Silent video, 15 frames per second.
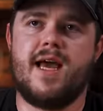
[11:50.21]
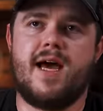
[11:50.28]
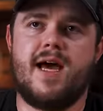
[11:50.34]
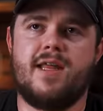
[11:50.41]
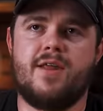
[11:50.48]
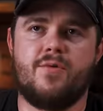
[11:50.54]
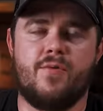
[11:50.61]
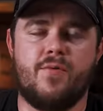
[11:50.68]

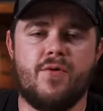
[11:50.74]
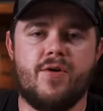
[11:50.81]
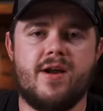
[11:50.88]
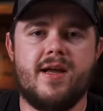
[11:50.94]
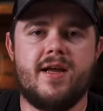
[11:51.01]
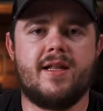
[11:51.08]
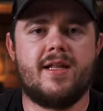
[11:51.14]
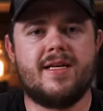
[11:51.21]
guy that
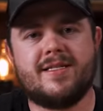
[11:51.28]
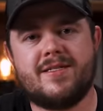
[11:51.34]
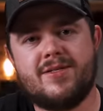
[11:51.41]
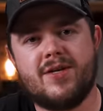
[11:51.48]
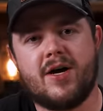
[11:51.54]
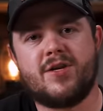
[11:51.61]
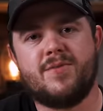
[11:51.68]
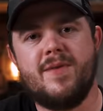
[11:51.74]
really
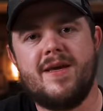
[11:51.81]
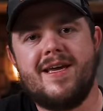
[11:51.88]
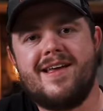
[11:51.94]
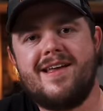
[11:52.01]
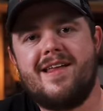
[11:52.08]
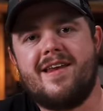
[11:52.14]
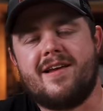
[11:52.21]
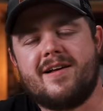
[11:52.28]
sucked me
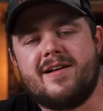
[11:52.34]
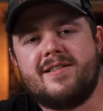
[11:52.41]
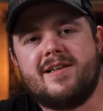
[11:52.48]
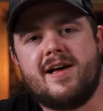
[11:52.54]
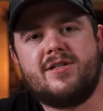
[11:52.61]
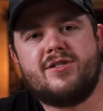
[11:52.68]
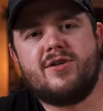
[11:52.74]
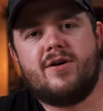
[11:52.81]
in because
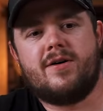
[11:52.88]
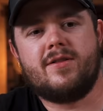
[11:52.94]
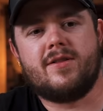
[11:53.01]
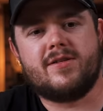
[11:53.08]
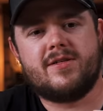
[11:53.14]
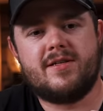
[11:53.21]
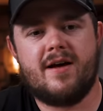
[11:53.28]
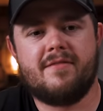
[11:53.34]
I saw
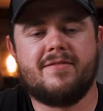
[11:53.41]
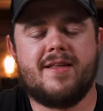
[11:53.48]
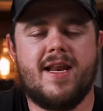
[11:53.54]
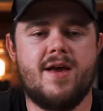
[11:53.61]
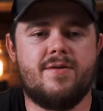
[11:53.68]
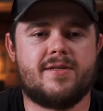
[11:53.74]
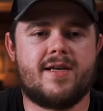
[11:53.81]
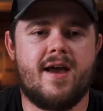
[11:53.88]
the stuff that
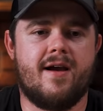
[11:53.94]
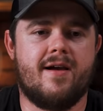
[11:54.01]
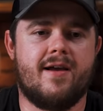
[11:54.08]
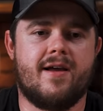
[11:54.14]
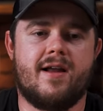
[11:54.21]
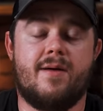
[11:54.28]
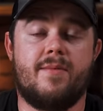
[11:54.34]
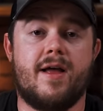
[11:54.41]
he was
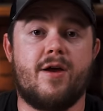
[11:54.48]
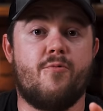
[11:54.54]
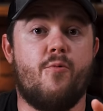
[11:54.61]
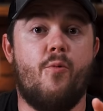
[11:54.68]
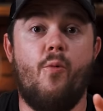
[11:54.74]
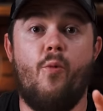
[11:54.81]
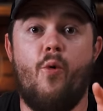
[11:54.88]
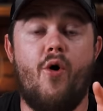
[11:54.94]
carrying and I'm like,
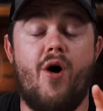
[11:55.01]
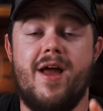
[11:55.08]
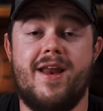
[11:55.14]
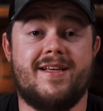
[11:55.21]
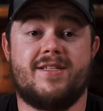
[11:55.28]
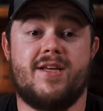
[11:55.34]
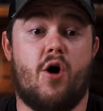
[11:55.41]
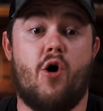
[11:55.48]
what
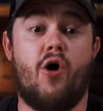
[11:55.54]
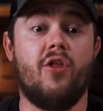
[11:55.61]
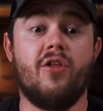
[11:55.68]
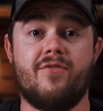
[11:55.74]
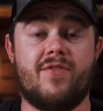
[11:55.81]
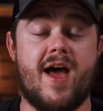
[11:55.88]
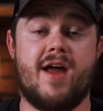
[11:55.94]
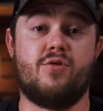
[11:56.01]
is
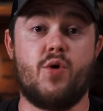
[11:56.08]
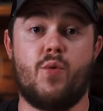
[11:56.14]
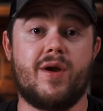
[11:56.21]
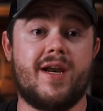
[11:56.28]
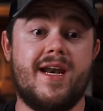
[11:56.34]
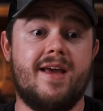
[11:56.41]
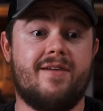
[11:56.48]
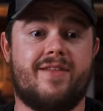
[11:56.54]
all of that? I don't know
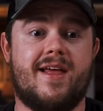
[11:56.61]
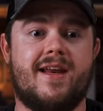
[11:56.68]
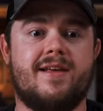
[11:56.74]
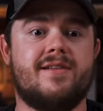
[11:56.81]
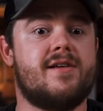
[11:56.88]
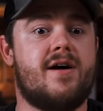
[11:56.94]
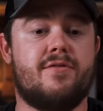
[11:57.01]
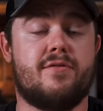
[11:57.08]
what any of that
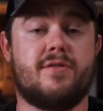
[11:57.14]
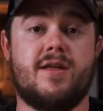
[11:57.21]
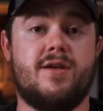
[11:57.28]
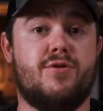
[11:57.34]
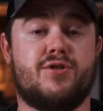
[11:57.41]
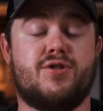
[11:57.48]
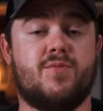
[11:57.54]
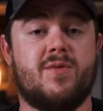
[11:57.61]
is other than
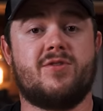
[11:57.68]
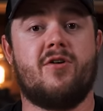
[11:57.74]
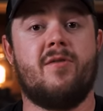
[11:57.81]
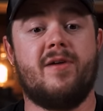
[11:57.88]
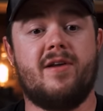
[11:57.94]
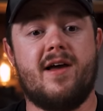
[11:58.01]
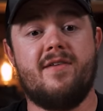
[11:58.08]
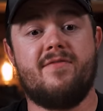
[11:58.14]
your Swiss
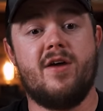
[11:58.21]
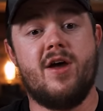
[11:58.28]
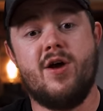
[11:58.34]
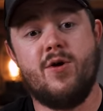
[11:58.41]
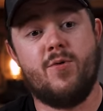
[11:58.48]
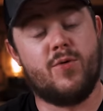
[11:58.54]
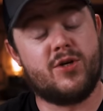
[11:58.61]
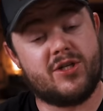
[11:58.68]
Army knife,
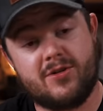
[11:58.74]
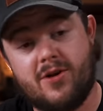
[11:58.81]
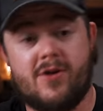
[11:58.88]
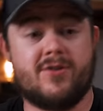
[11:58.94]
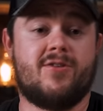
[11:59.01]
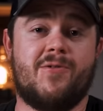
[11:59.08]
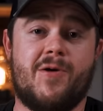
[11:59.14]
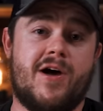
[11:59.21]
which is
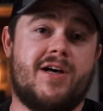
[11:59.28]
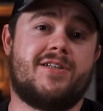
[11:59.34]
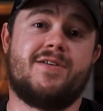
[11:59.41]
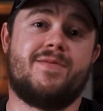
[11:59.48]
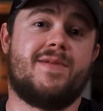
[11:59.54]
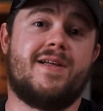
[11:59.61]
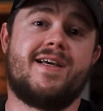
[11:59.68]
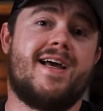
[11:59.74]
also
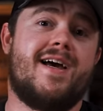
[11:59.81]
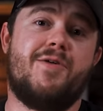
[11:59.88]
custom. Like